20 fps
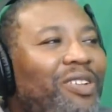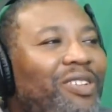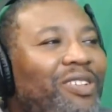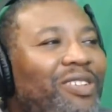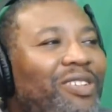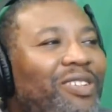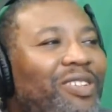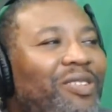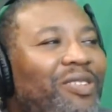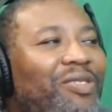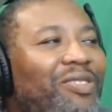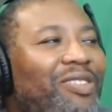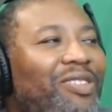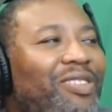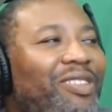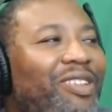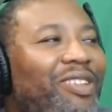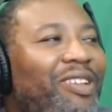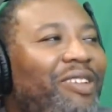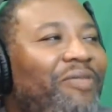Those are the,
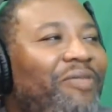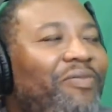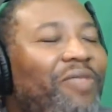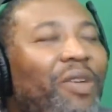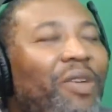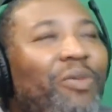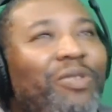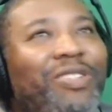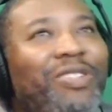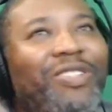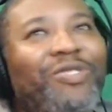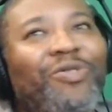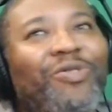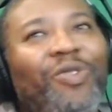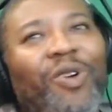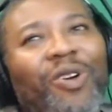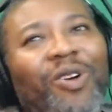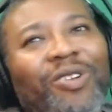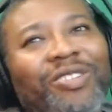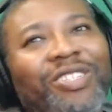if they were strong
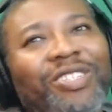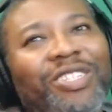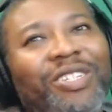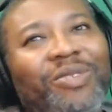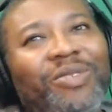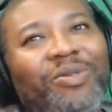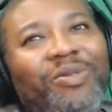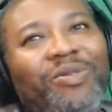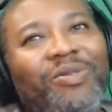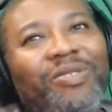sequels.